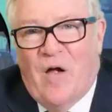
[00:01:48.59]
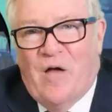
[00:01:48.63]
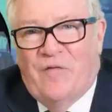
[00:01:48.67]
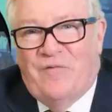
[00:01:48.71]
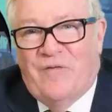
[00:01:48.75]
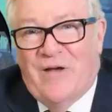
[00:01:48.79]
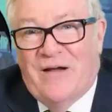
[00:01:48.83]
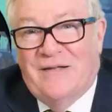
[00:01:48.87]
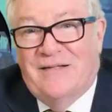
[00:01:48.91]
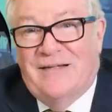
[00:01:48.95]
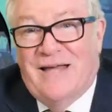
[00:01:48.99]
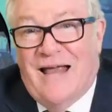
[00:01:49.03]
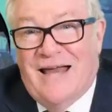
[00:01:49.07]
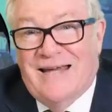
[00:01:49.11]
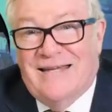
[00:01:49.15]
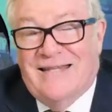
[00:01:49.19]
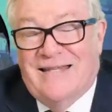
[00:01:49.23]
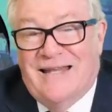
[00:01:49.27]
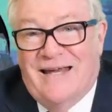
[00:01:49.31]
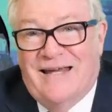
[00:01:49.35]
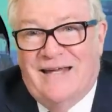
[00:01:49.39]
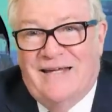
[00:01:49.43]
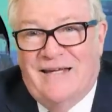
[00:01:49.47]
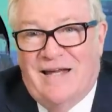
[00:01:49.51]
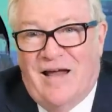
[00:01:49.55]
a
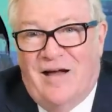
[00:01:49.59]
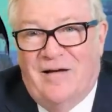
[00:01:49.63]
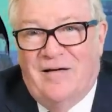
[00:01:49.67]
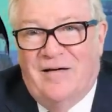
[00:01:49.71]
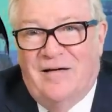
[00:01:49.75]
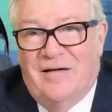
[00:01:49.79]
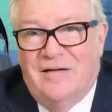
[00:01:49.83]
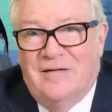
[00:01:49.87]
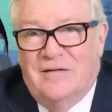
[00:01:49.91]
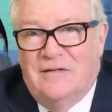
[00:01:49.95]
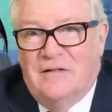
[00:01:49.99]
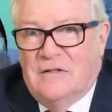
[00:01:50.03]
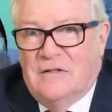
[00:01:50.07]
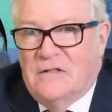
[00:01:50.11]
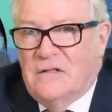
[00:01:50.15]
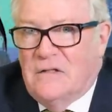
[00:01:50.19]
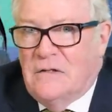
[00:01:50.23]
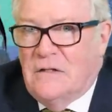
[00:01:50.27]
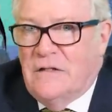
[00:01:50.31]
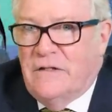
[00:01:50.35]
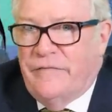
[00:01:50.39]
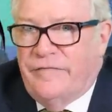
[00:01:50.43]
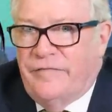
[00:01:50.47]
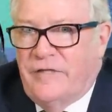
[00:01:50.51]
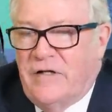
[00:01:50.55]
fantastic young
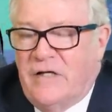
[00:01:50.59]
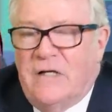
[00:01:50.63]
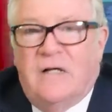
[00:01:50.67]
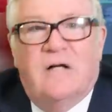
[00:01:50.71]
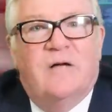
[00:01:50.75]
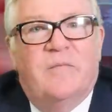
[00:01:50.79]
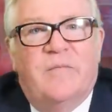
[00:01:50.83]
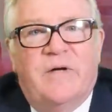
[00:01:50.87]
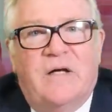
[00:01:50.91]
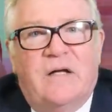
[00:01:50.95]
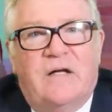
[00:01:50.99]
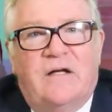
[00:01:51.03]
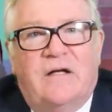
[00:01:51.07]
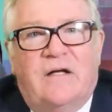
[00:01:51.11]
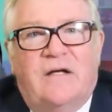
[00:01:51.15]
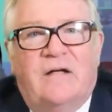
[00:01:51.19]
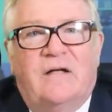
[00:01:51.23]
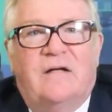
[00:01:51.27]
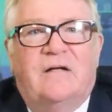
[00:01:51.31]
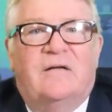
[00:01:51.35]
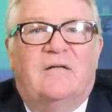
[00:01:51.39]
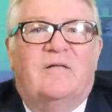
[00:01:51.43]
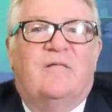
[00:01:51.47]
lefty comedian.